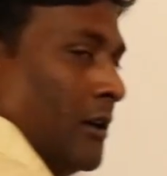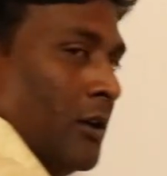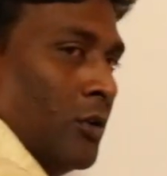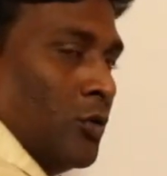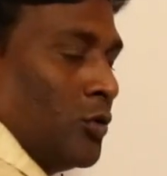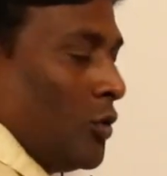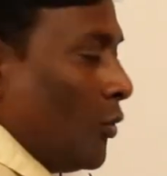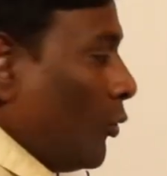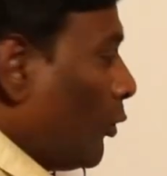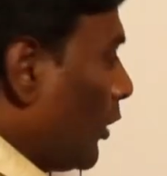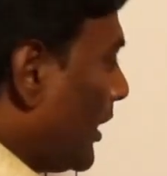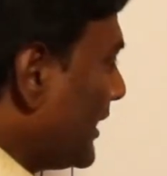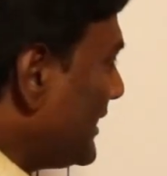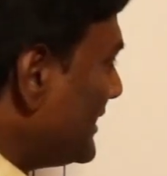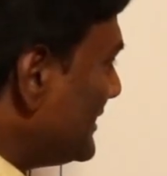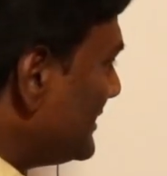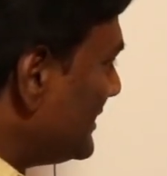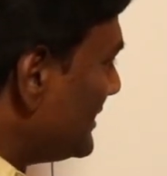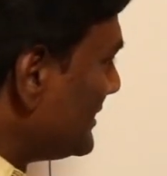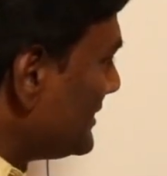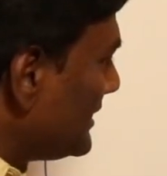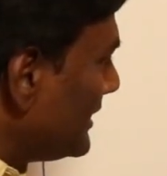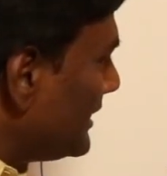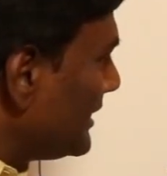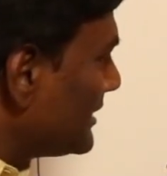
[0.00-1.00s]
So what is
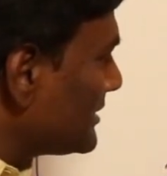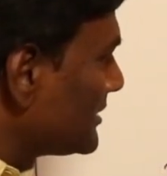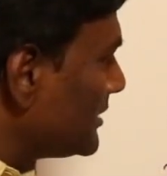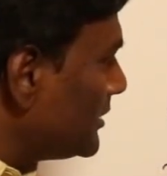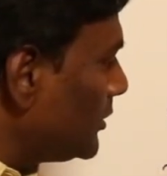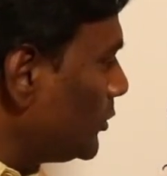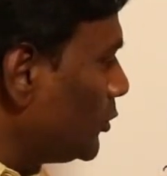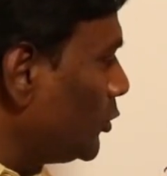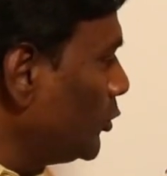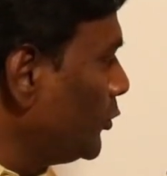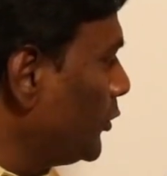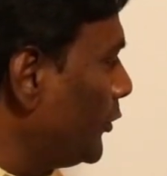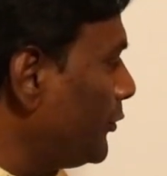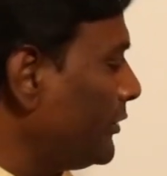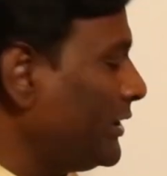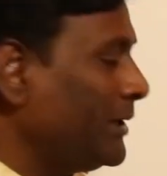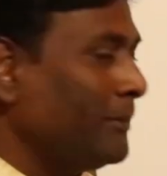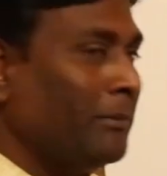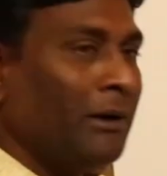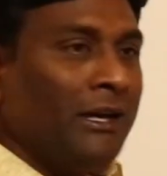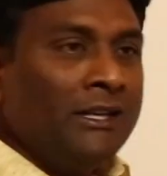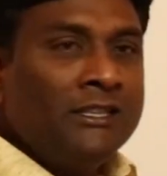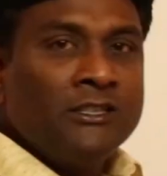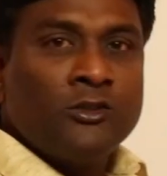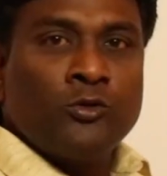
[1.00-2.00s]
this reduction? 250
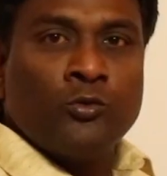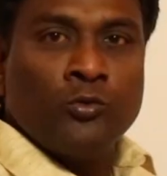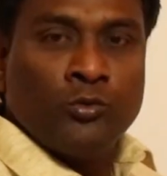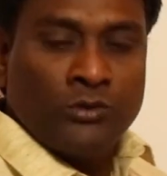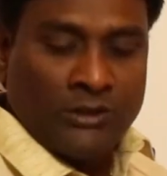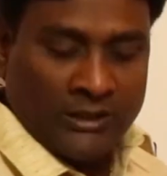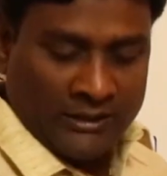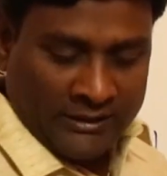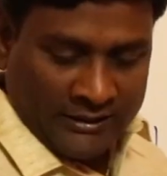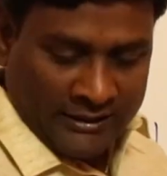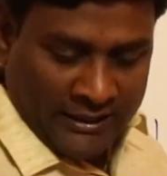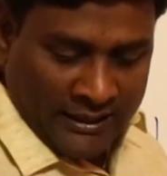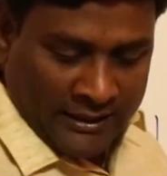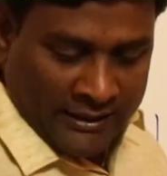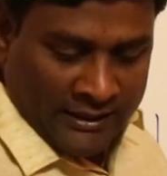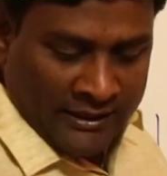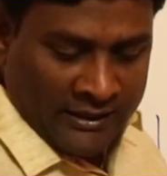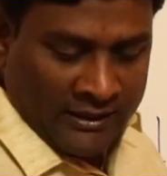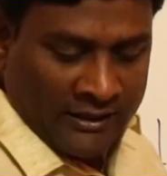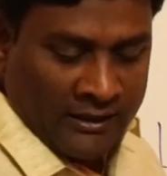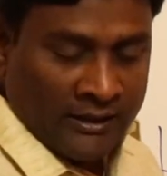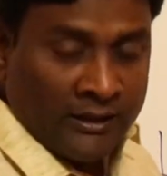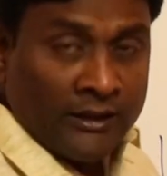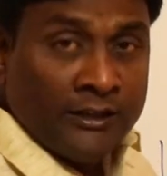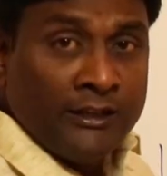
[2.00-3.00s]
minus
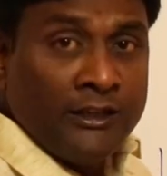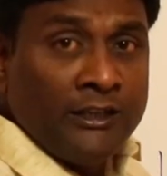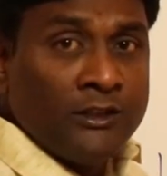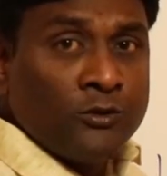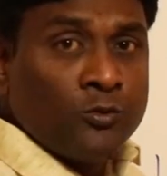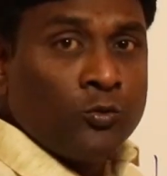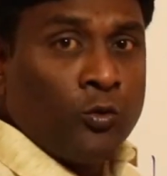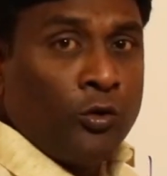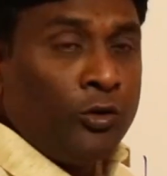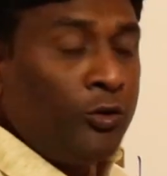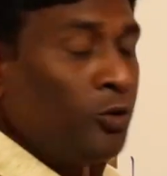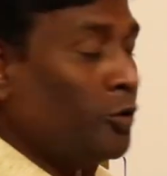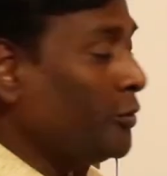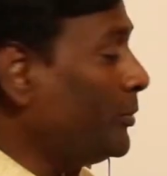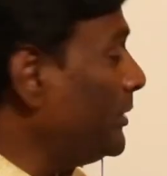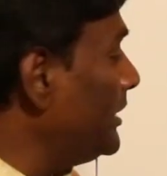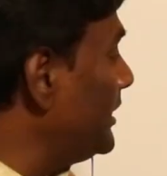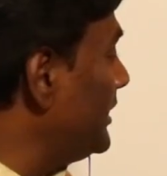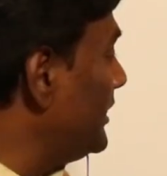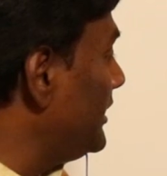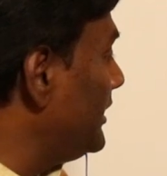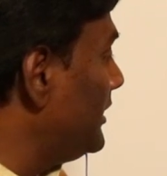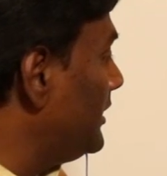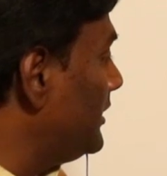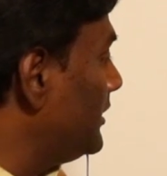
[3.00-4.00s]
238 is going to
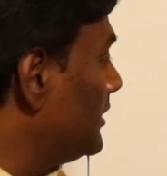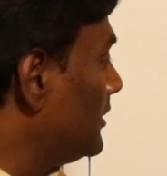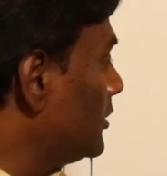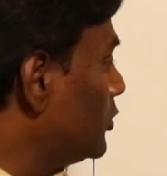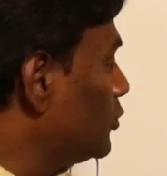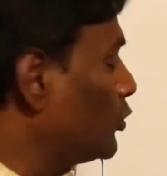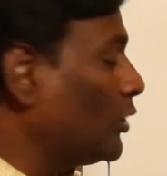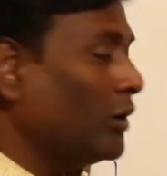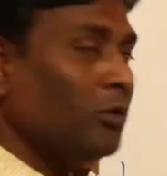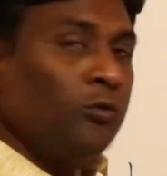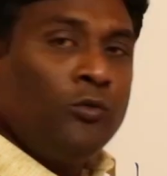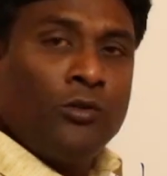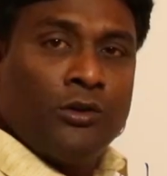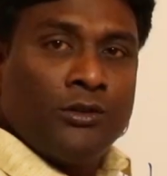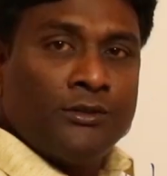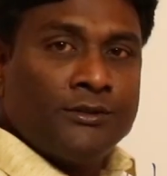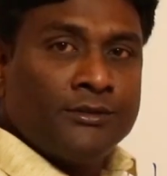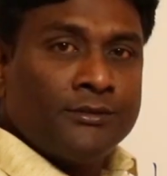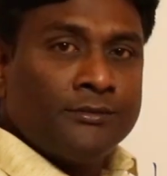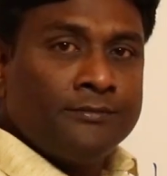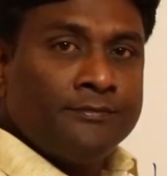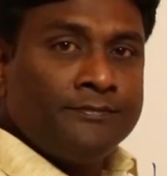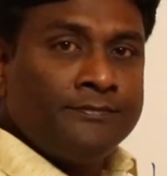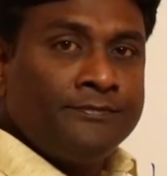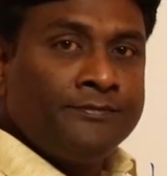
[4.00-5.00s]
be 12
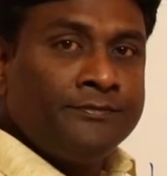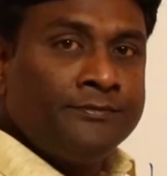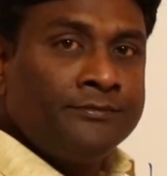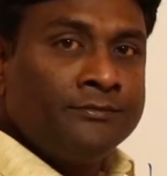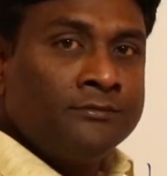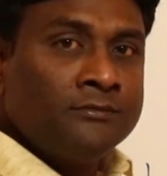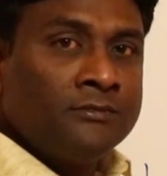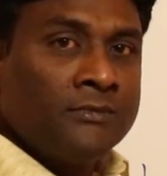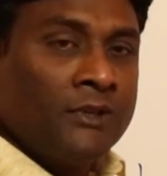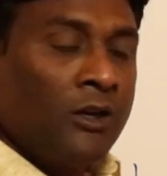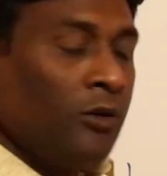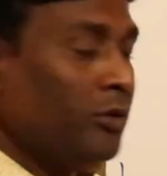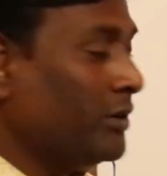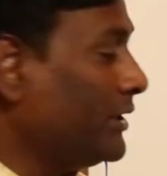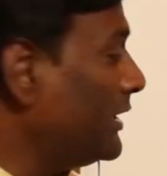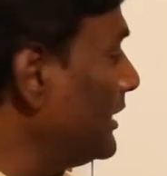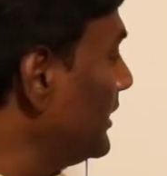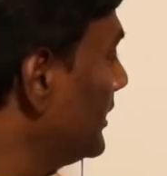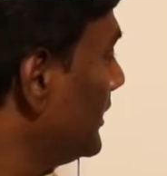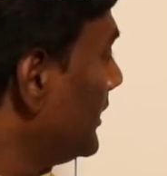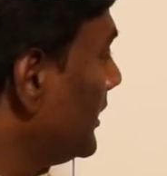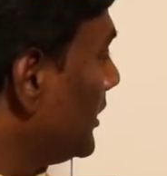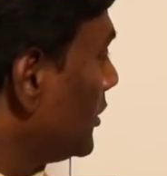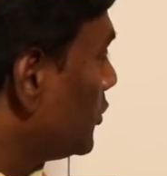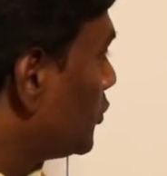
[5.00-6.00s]
volts. Okay,
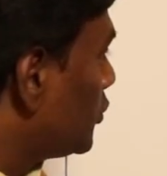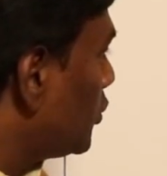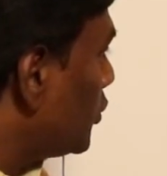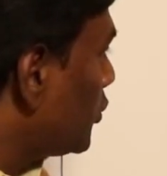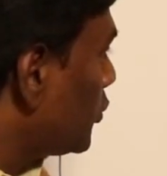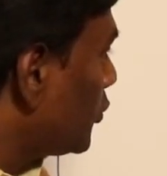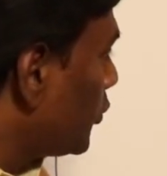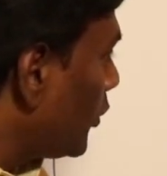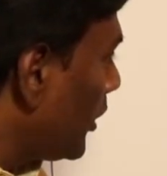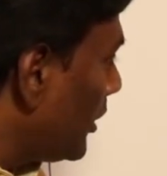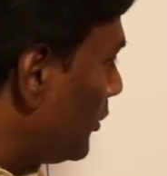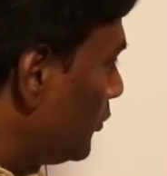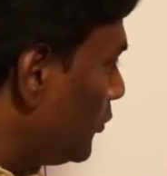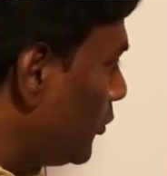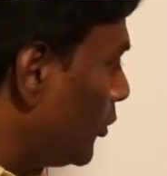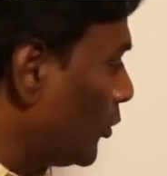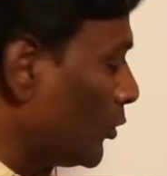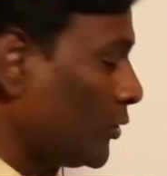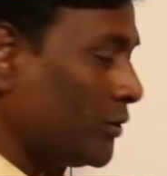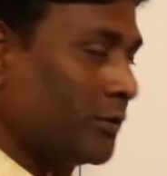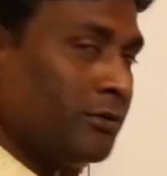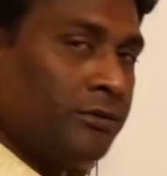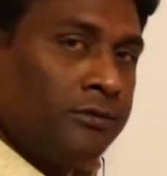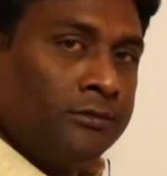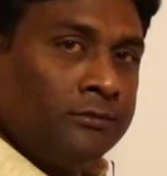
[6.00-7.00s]
so 12
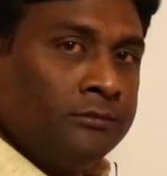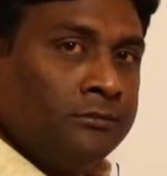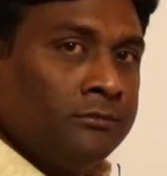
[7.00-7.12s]
volts